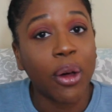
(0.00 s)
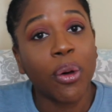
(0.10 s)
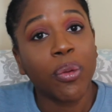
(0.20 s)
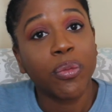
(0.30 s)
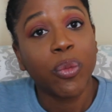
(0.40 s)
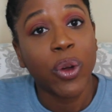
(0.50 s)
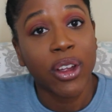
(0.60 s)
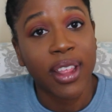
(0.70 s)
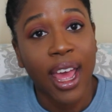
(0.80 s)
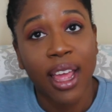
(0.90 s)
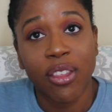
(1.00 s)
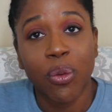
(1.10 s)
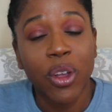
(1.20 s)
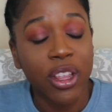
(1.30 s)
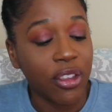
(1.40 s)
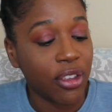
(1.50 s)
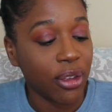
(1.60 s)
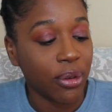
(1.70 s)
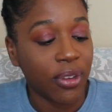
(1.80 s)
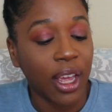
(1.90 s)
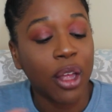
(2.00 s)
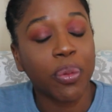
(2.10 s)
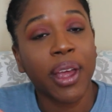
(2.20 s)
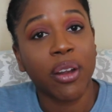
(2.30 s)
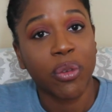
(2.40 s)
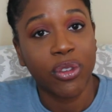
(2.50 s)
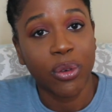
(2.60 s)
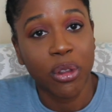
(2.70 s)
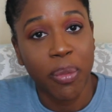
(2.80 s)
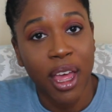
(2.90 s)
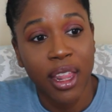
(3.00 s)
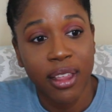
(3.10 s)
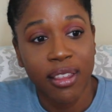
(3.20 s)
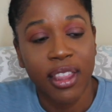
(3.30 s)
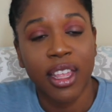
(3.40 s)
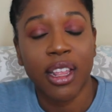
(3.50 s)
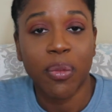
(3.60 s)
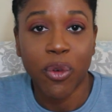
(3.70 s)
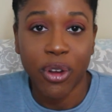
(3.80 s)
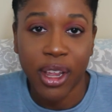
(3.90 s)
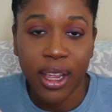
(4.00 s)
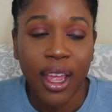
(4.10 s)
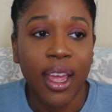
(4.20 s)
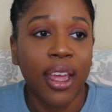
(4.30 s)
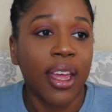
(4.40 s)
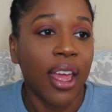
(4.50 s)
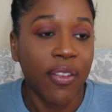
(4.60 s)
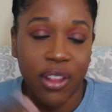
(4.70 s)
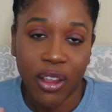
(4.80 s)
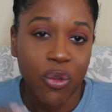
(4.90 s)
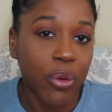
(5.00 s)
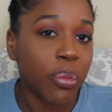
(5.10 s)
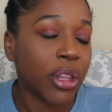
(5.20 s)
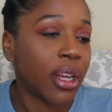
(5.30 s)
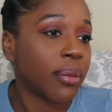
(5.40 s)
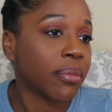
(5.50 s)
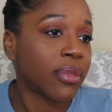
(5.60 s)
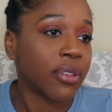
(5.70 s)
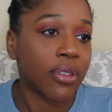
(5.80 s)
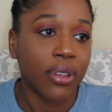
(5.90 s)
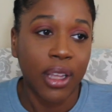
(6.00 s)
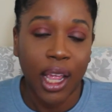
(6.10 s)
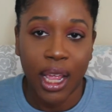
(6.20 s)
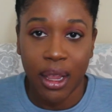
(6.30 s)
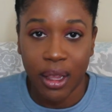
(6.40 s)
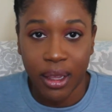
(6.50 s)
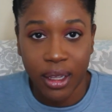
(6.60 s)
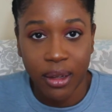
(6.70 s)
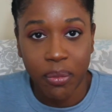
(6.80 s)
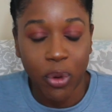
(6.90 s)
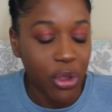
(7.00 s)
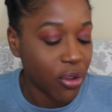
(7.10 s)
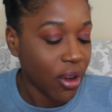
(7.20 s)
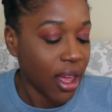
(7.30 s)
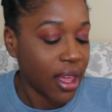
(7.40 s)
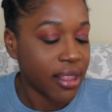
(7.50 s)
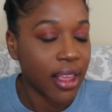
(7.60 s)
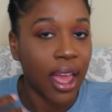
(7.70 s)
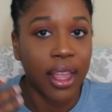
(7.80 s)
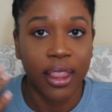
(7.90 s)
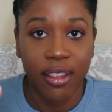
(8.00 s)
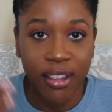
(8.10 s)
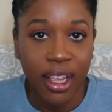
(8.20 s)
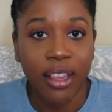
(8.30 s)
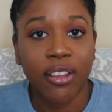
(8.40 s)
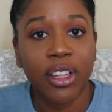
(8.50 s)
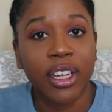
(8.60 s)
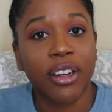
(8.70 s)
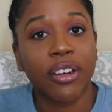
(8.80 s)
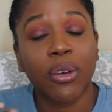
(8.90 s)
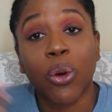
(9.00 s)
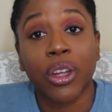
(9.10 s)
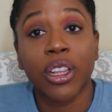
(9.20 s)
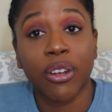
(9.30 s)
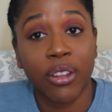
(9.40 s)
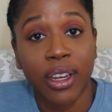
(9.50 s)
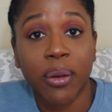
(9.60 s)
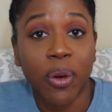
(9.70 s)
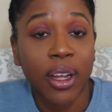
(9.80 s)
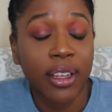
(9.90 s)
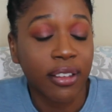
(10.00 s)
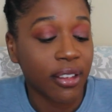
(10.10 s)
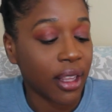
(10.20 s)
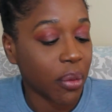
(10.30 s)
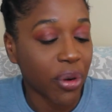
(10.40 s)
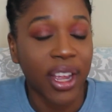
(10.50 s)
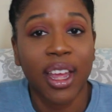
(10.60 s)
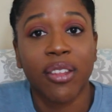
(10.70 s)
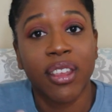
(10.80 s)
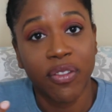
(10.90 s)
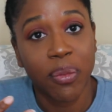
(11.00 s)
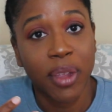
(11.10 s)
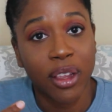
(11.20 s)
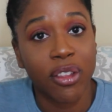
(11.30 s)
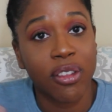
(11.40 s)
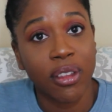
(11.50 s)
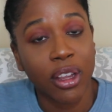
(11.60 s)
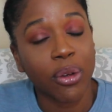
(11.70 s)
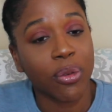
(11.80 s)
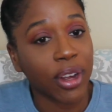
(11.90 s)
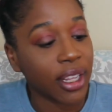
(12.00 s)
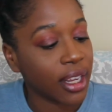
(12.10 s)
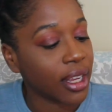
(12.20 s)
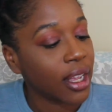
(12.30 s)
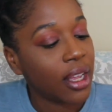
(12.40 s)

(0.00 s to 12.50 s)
I'll wear that. So one of the two to help kind of restore the balance. And then in the morning, everything is replumped and moisturized, and the skin is clear, or clearer than it was, and the breakouts have diminished, you know, greatly.